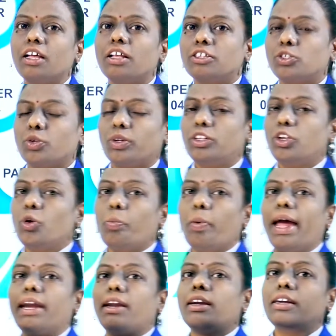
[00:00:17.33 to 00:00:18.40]
So new
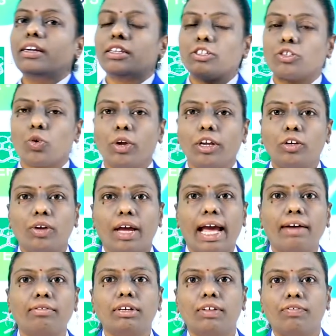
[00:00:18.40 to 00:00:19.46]
pattern, it is going to
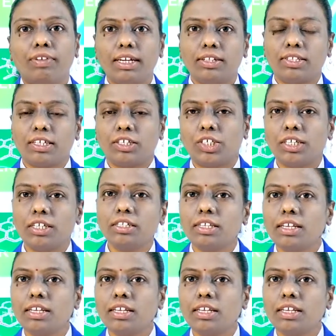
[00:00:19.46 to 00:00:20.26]
have different sections,